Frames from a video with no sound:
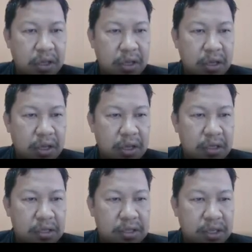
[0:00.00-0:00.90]

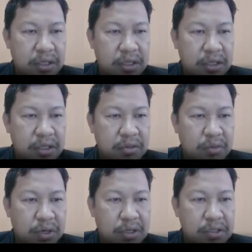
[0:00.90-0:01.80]
The third
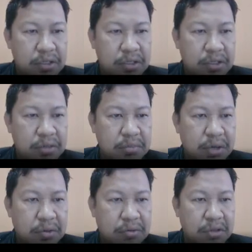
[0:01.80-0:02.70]
one is
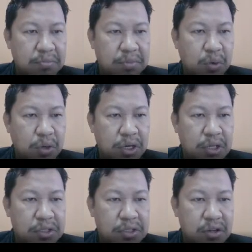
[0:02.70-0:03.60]
about the power
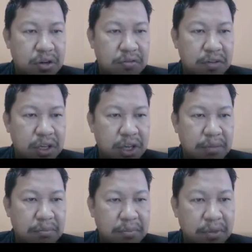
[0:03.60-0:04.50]
analysis of
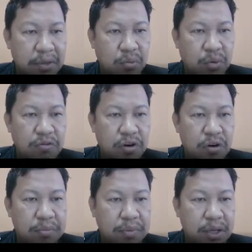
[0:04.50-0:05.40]
AM
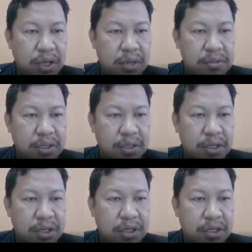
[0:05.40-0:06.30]
waveform, AM
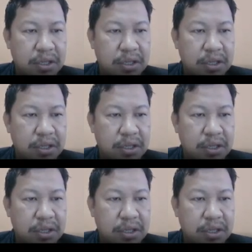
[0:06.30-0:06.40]
signal.